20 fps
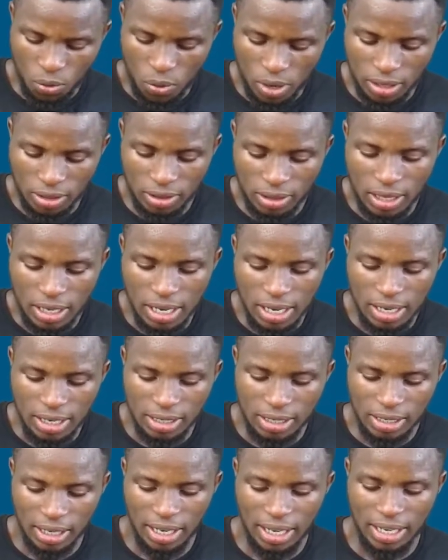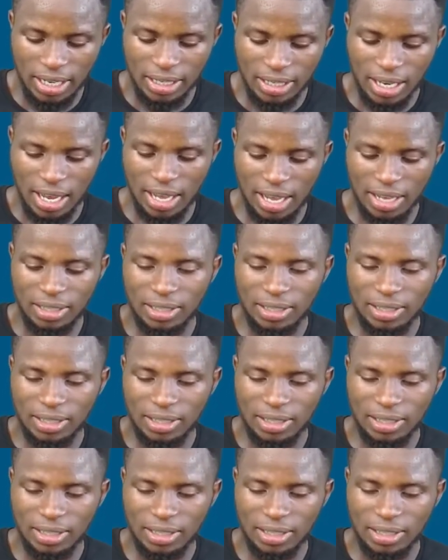we did in